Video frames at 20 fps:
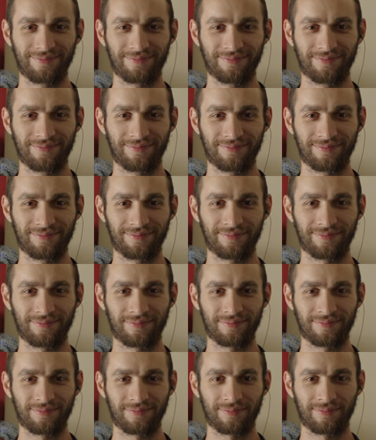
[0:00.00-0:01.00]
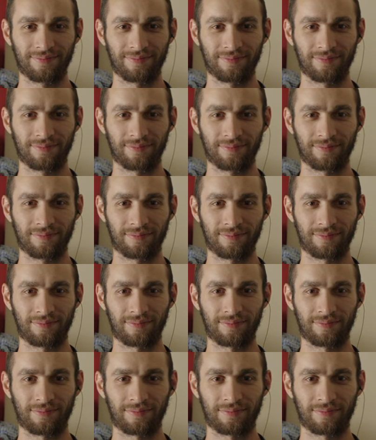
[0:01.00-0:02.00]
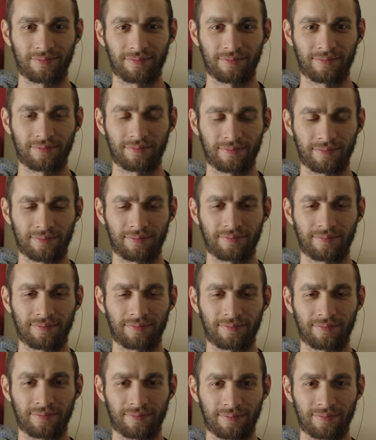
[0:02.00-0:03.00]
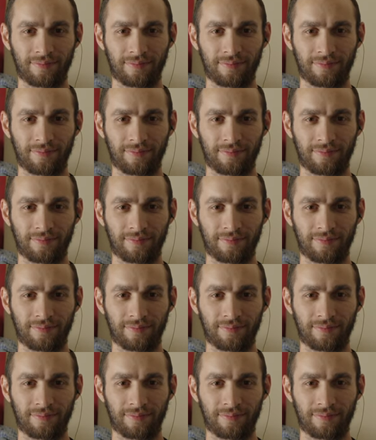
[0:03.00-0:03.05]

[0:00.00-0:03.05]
(not speaking)